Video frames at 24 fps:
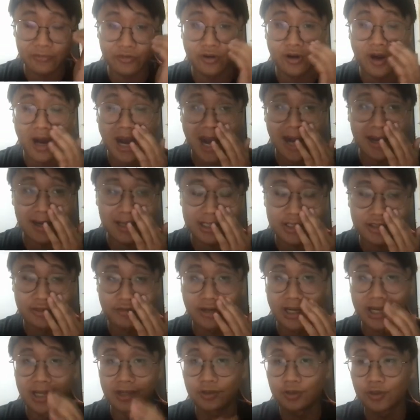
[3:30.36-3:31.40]
for other
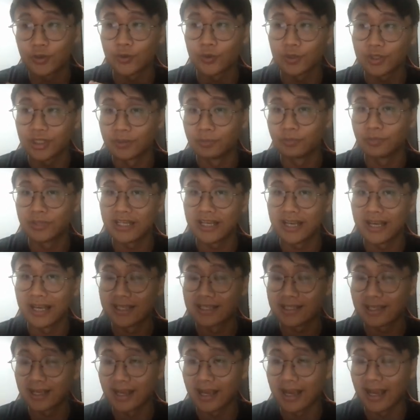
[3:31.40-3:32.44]
thread to complete
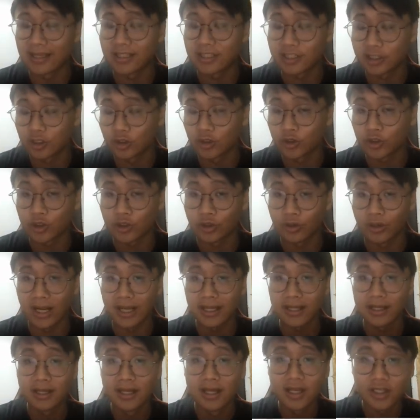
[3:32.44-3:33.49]
its execution,
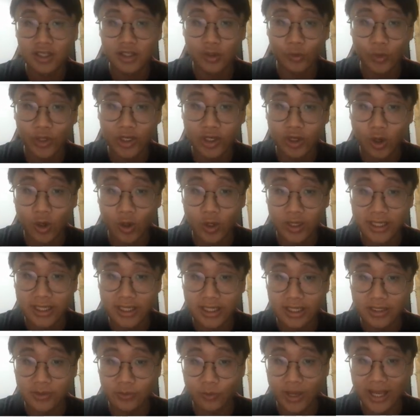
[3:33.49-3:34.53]
right? So we call
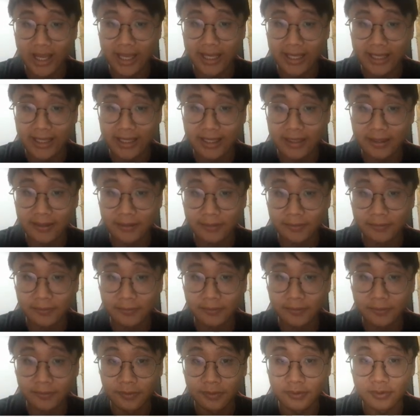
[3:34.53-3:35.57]
here's wait.
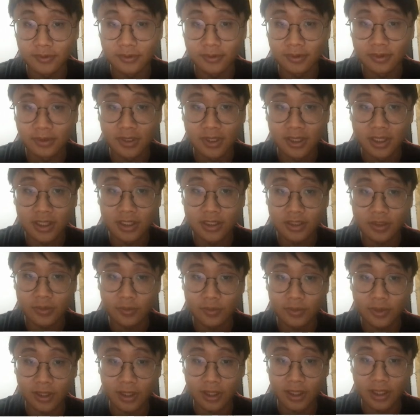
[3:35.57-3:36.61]

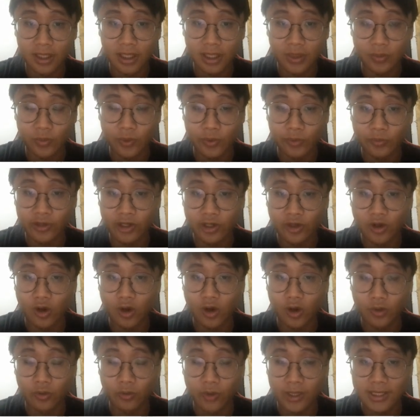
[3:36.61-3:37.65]
We will
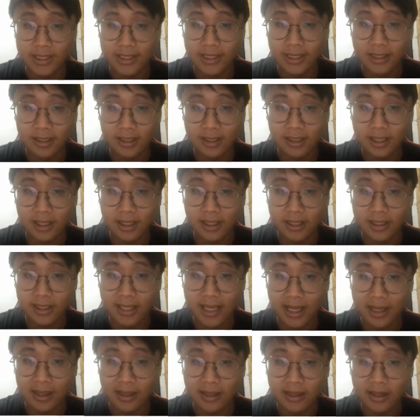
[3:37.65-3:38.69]
call one second.
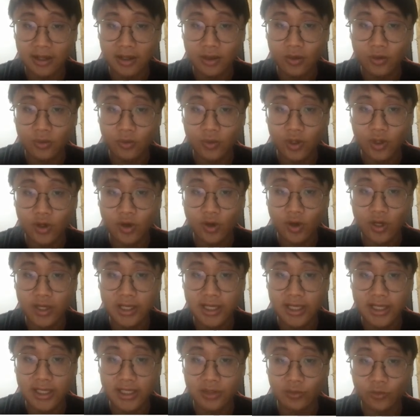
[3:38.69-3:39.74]
We call
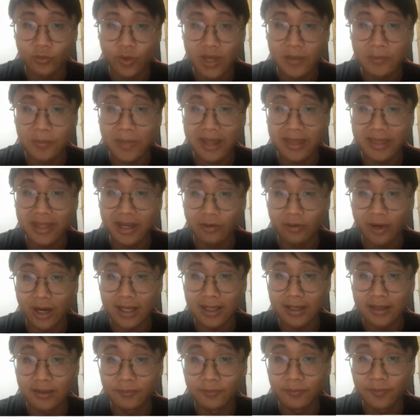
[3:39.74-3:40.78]
here's wait method,
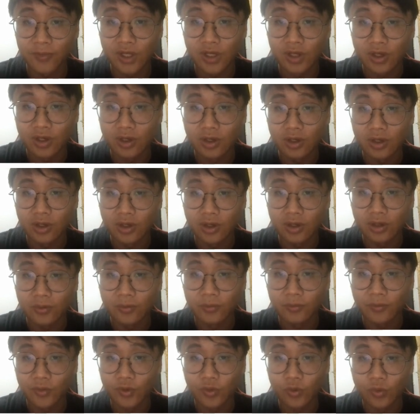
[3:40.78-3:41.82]
right?
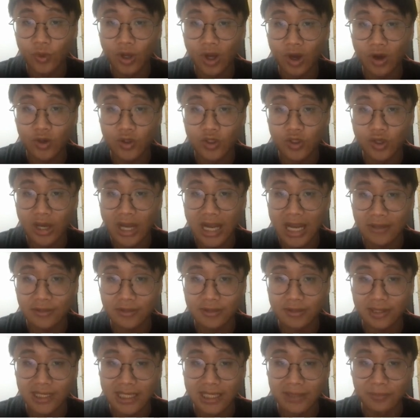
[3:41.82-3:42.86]
We also have
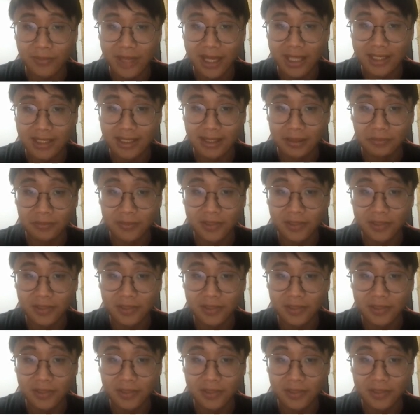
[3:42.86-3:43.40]
sleep method.